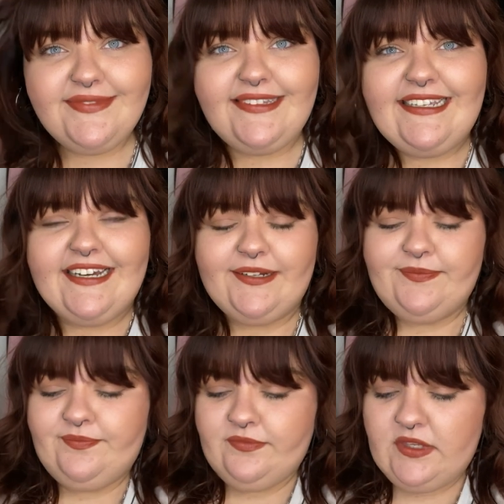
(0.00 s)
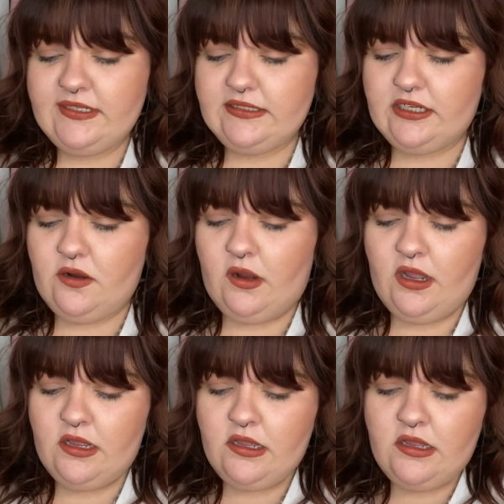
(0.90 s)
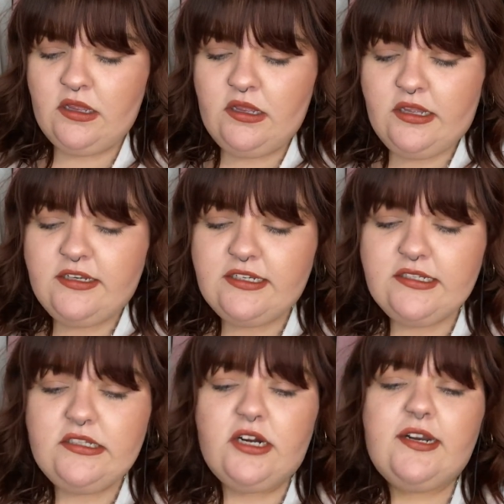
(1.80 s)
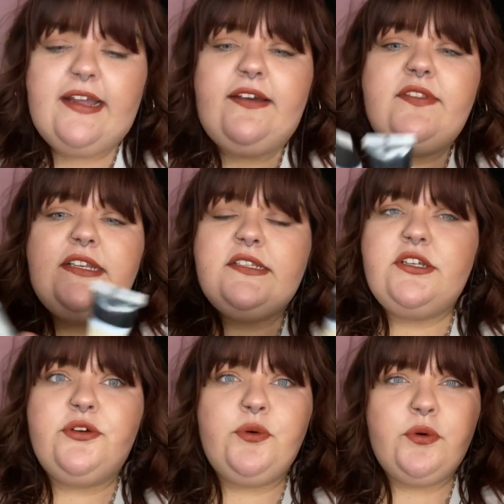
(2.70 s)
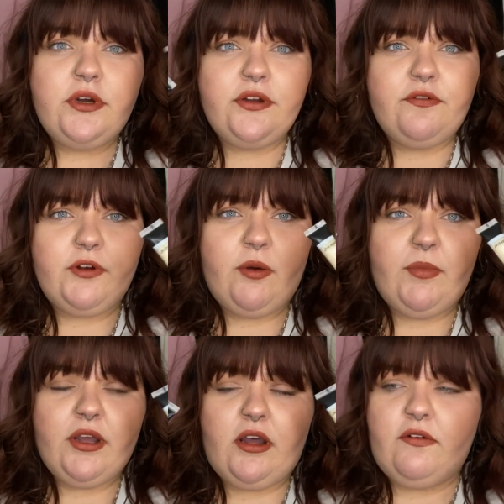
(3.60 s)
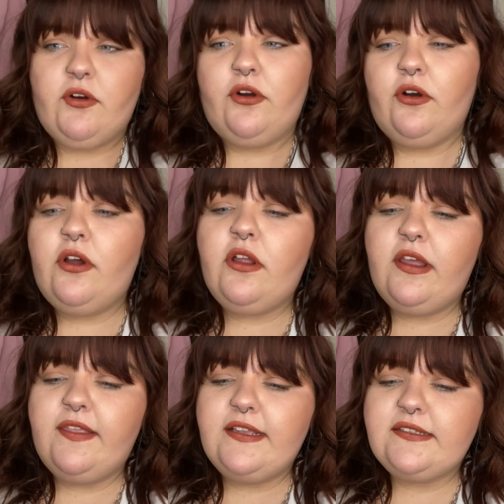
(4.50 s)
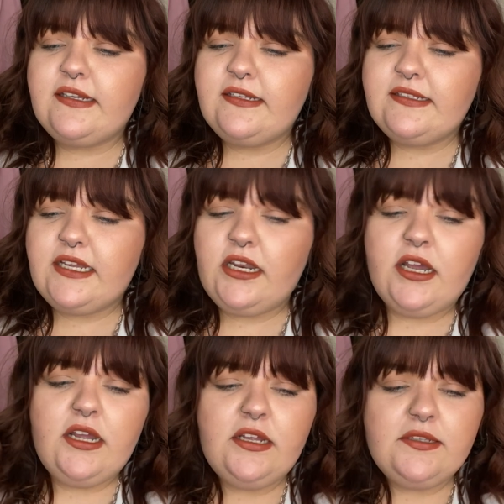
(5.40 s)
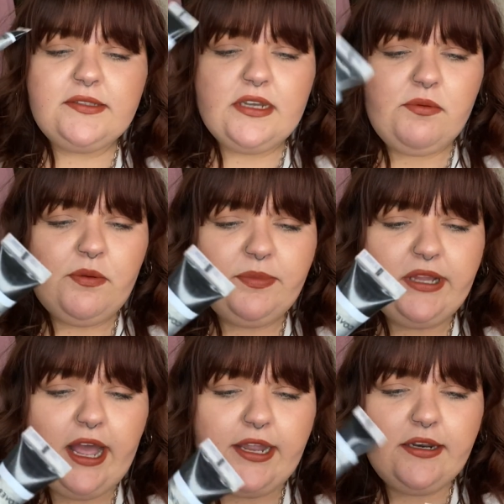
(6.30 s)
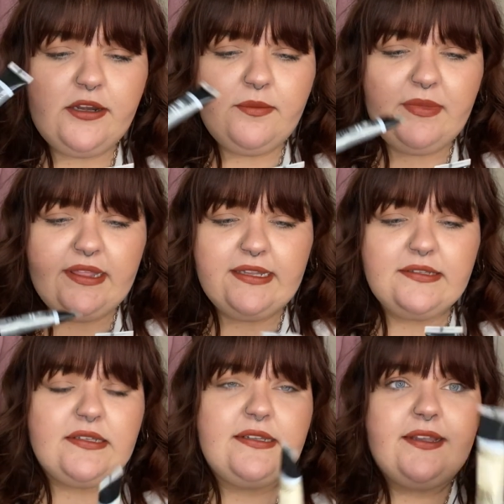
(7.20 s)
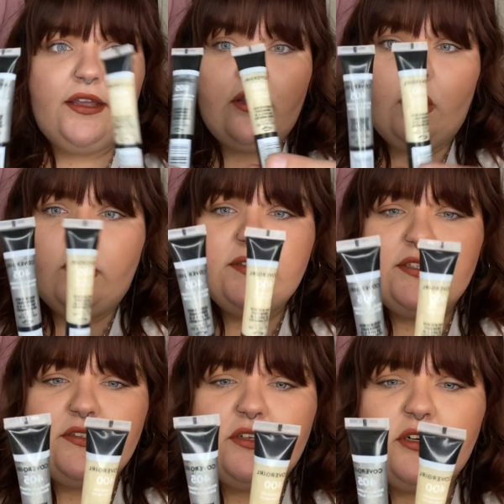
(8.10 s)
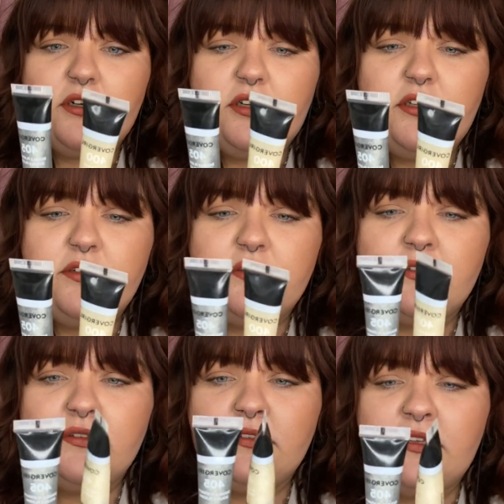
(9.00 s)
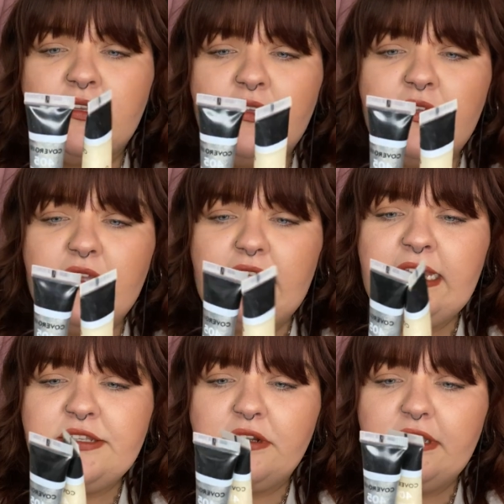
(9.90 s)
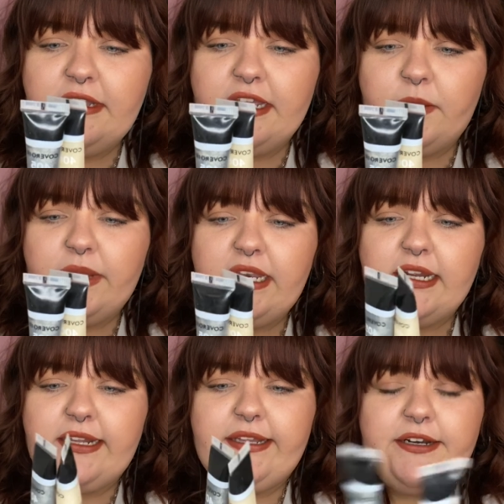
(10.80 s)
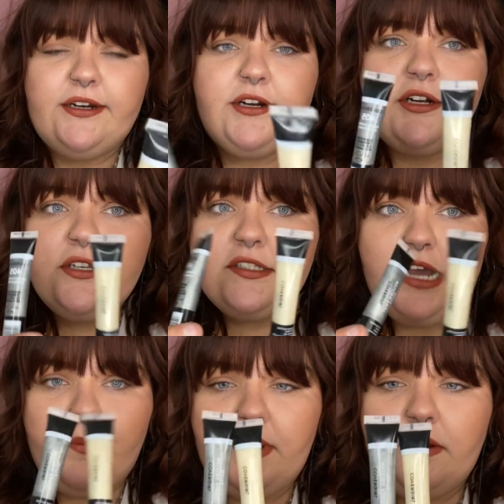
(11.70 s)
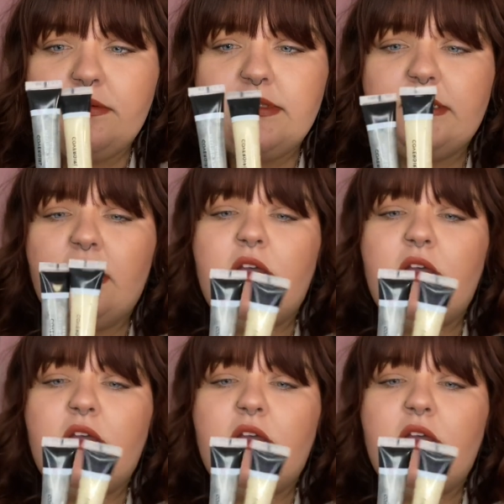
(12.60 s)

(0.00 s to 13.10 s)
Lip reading: Yeah. So, to start, I have these two from CoverGirl, and this is in double platinum, and this is in golden girl. And these are liquid glitter top coats.